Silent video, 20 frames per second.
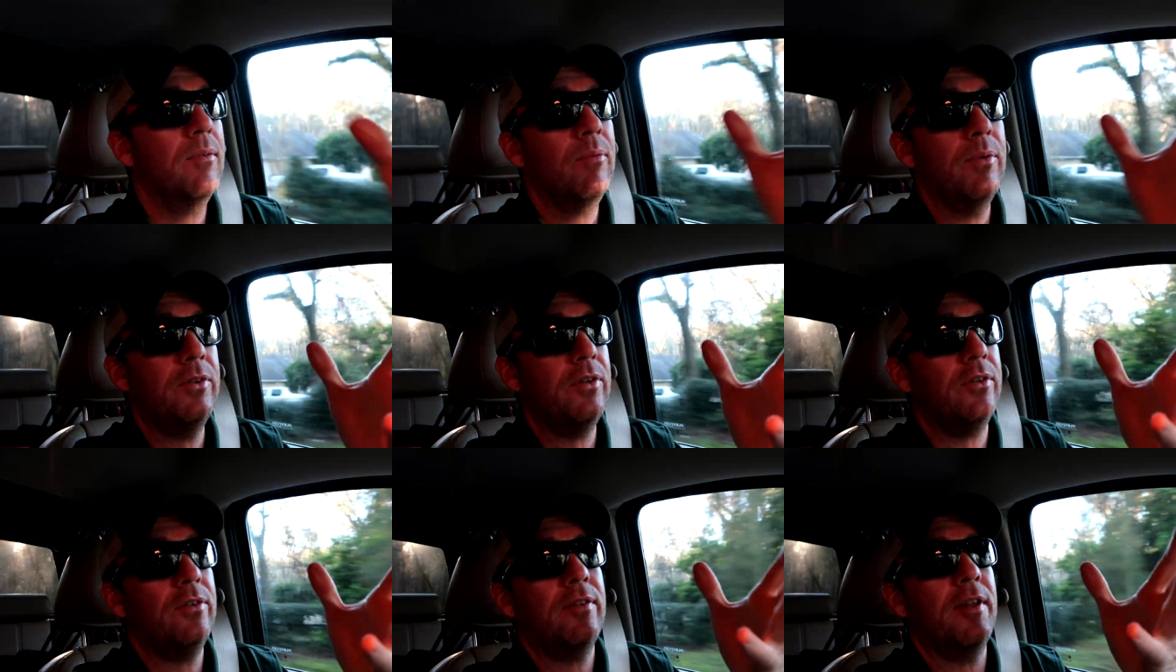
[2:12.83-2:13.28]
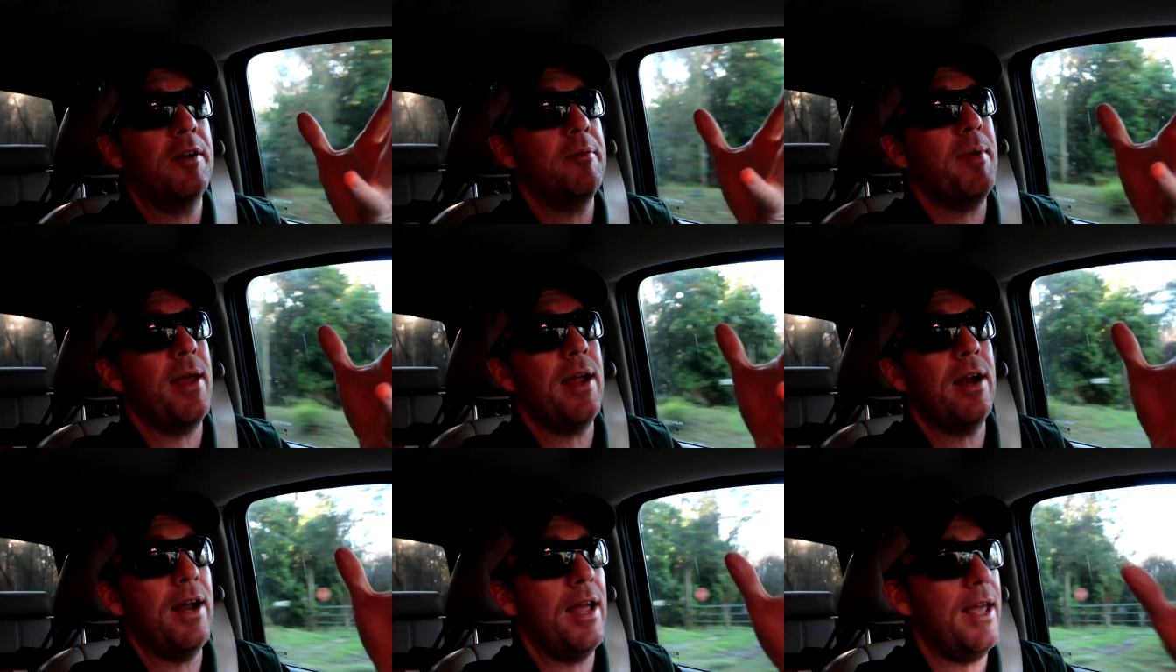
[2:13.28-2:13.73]
with just their
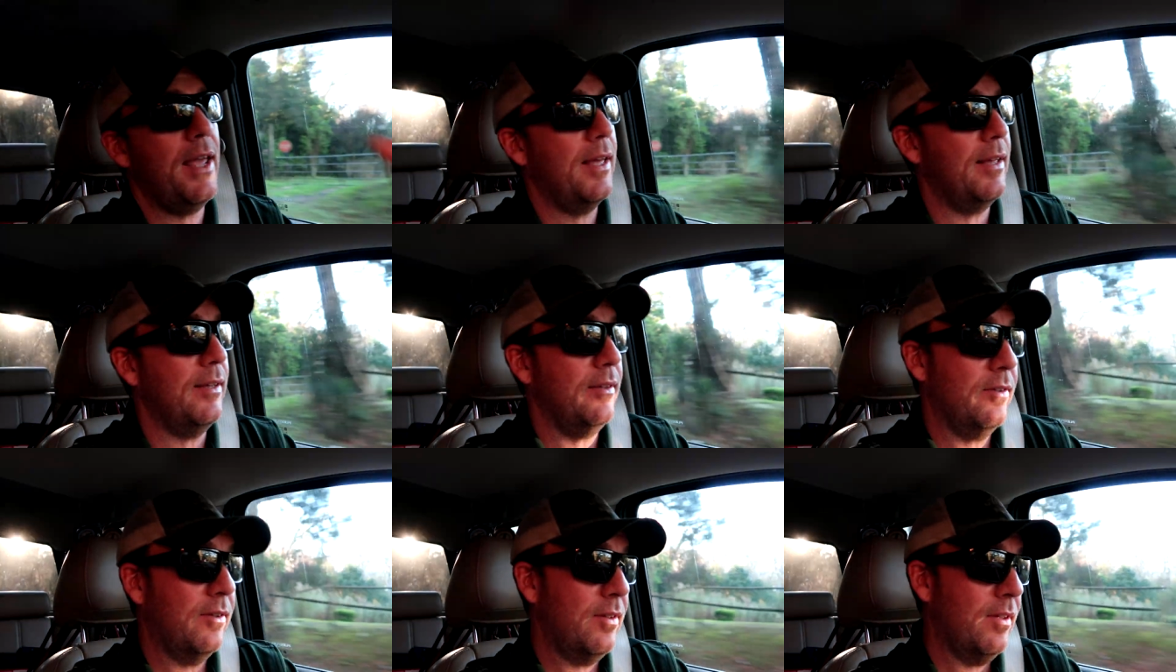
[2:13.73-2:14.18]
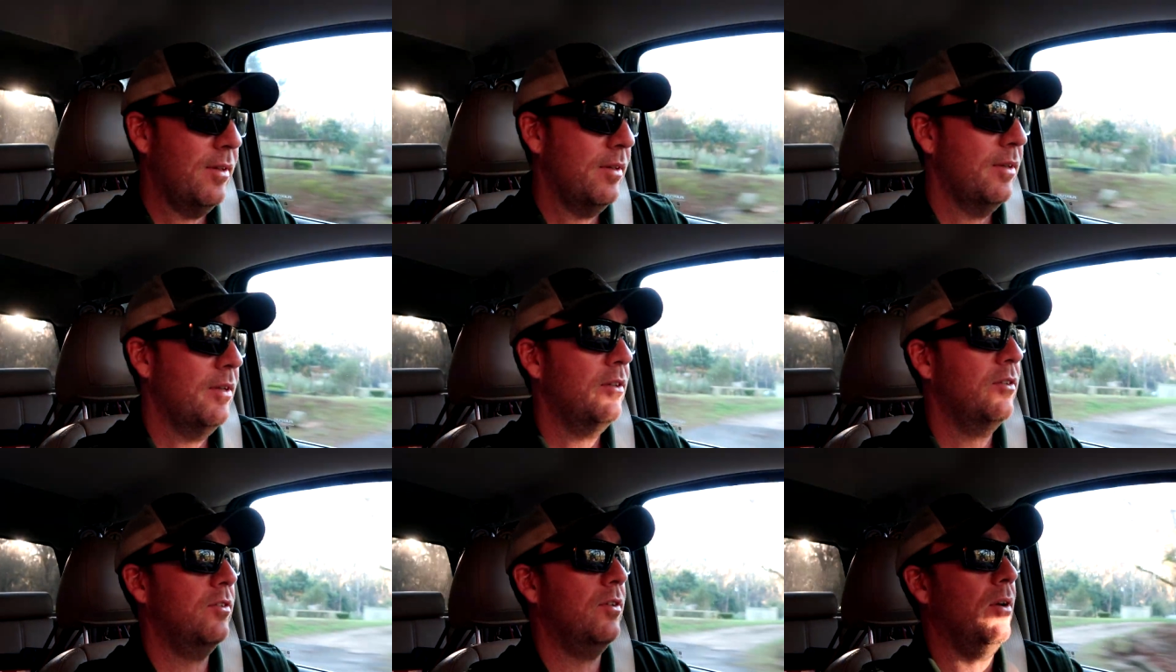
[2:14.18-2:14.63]
bare hands.
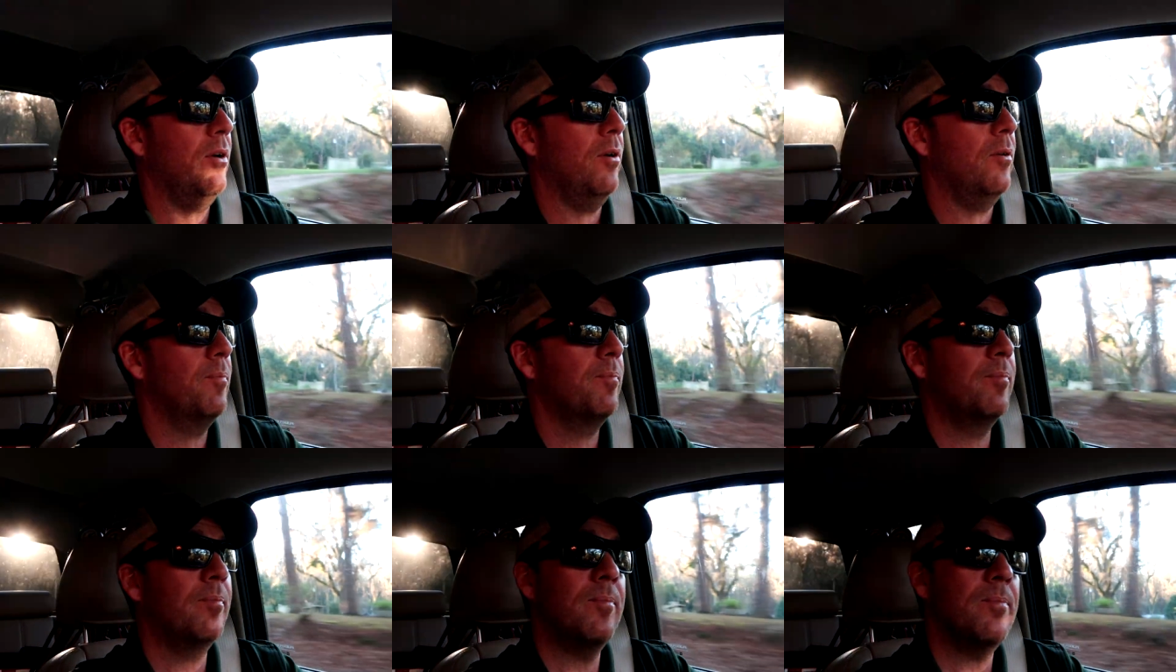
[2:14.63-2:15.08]
So